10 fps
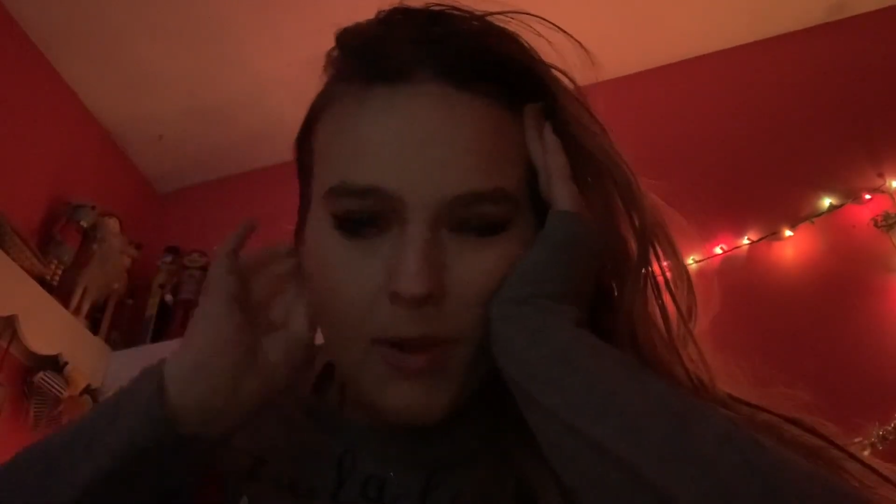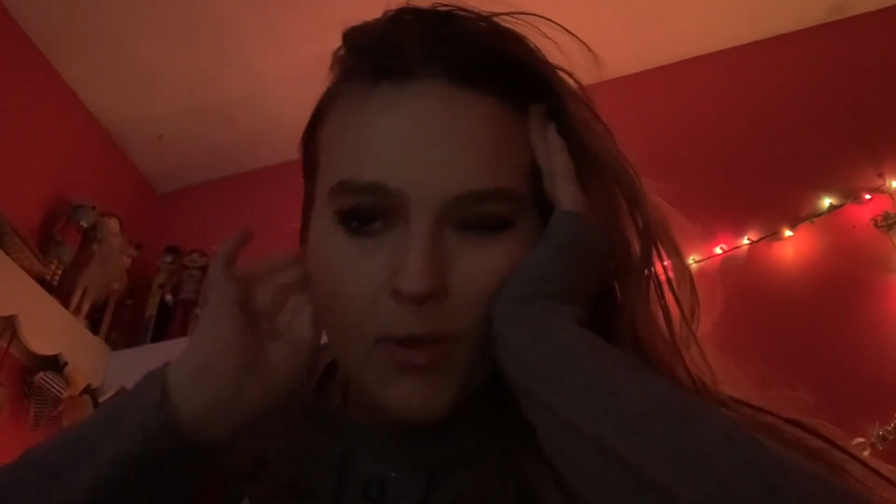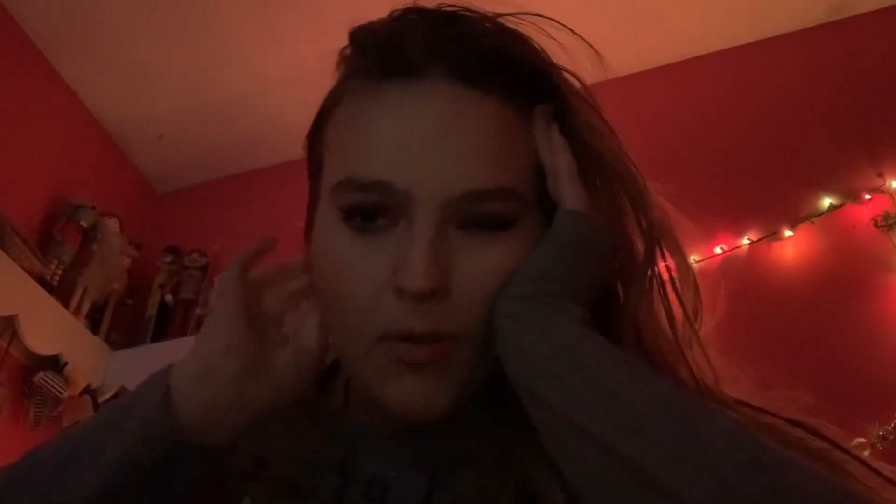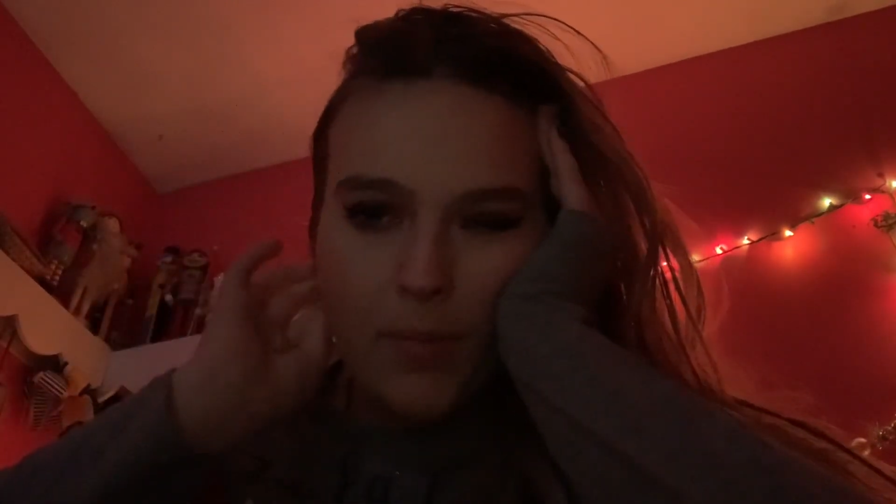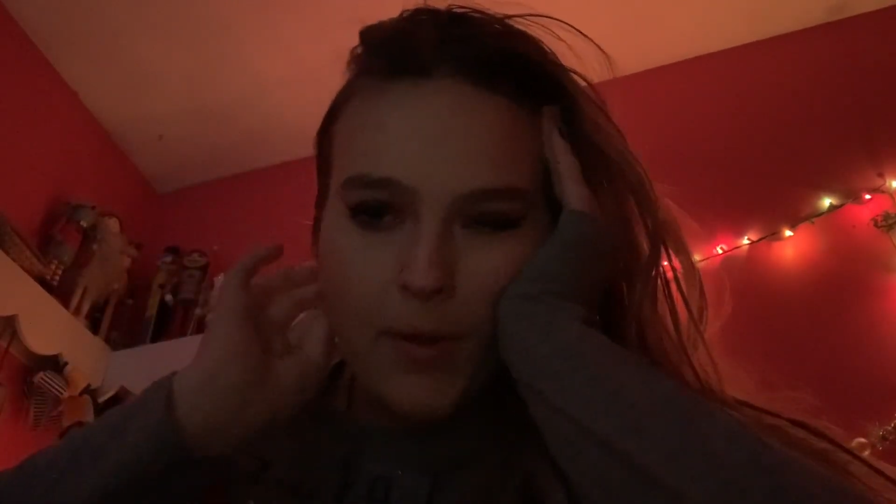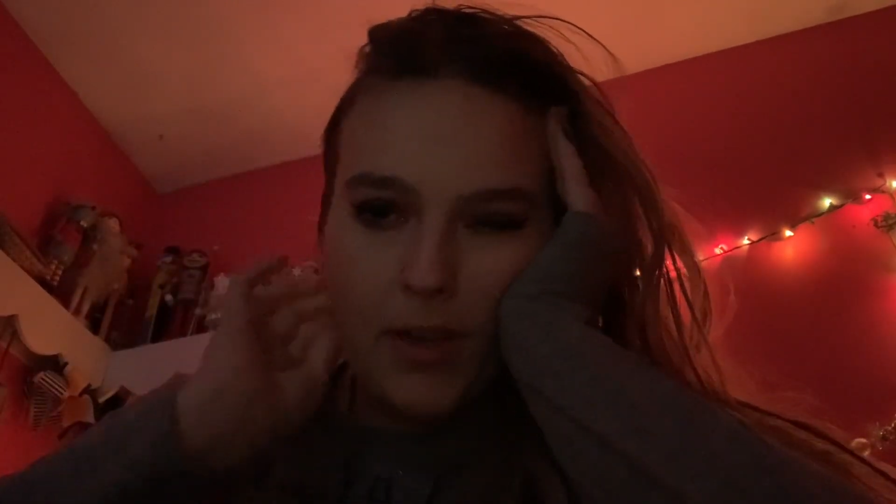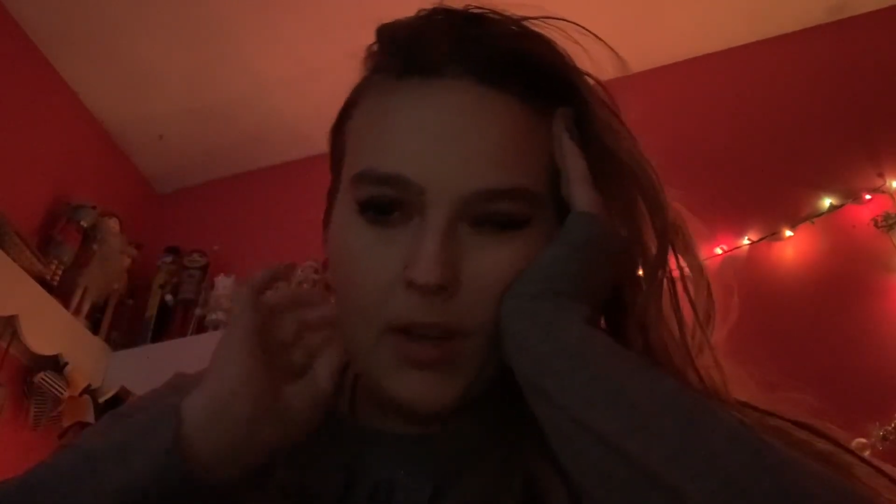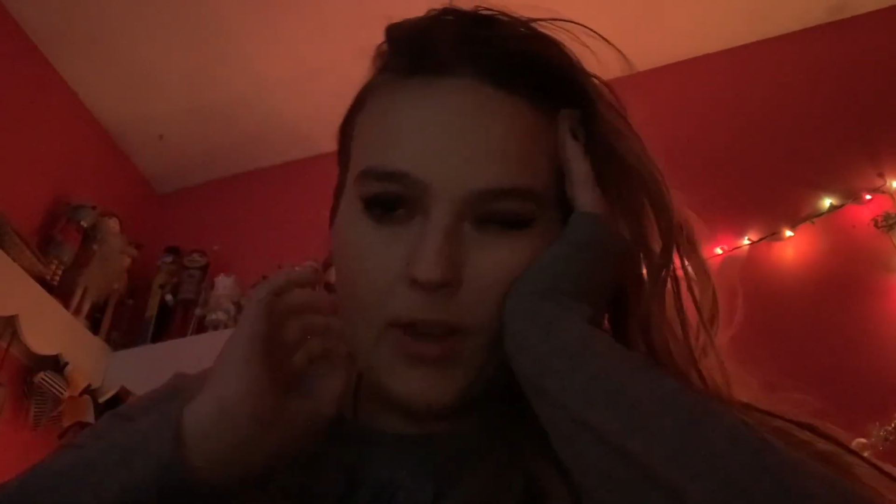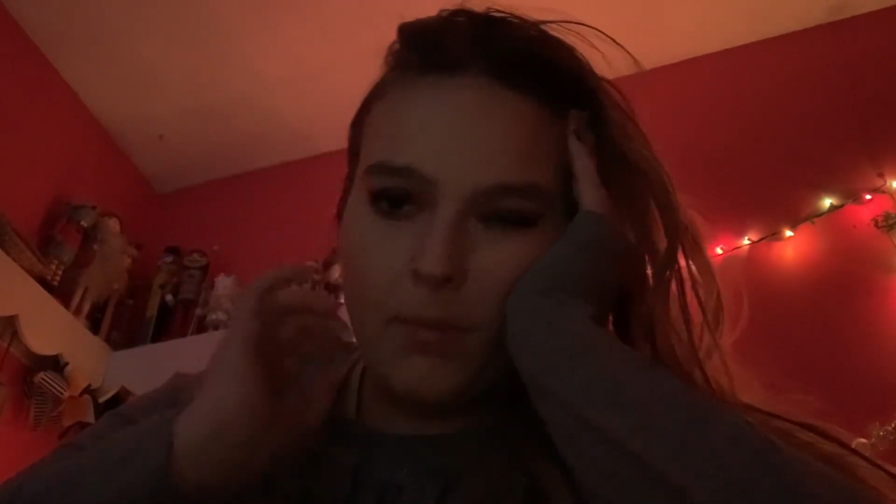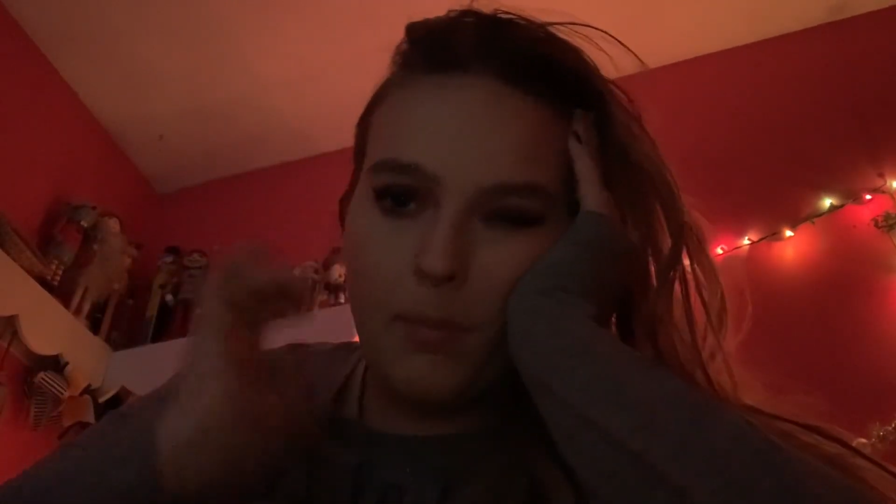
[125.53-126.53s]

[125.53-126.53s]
going to bed yet,